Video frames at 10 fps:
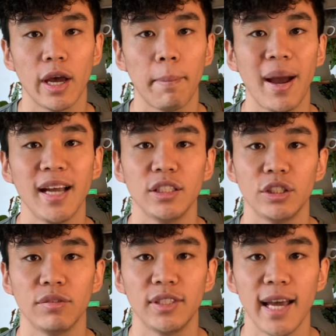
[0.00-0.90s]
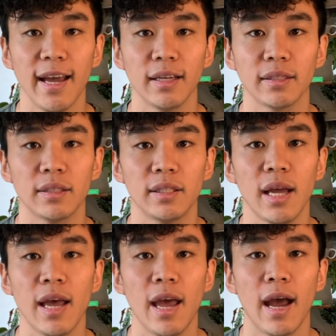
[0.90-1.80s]
a passage of texts
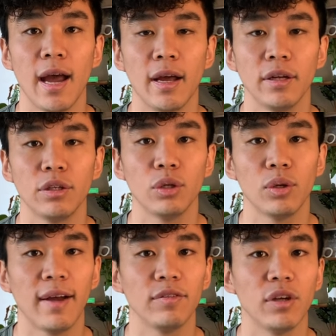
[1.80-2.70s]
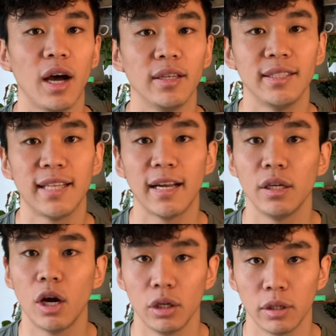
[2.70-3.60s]
and you'll have to understand an
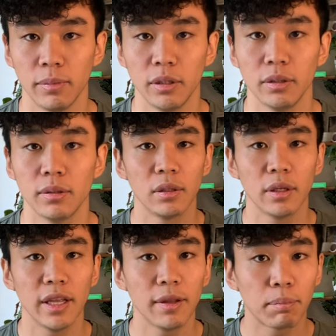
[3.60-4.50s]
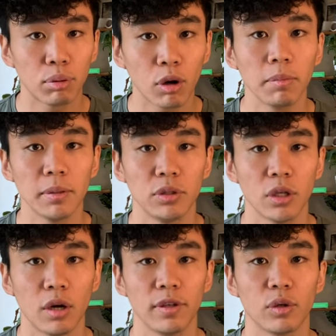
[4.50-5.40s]
argument. In the problem
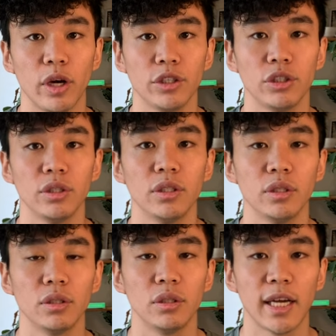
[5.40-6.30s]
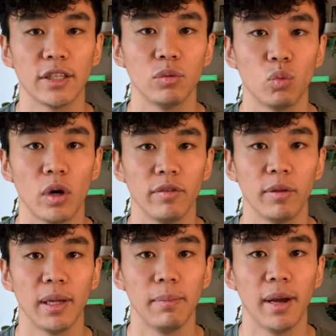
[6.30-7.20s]
solving questions in section 1 of the
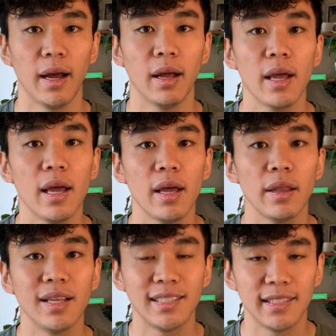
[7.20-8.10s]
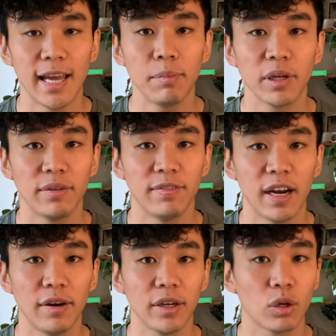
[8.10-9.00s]
BMAT, the stem can
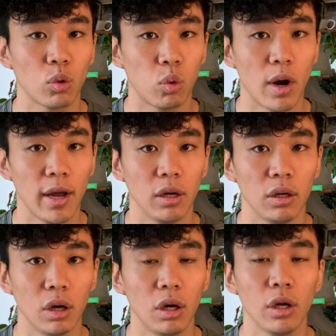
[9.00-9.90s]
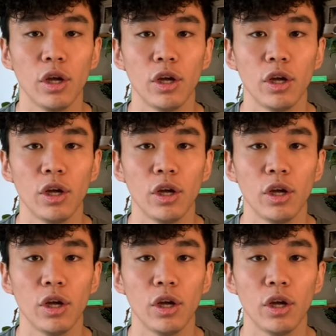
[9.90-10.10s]
vary quite a lot.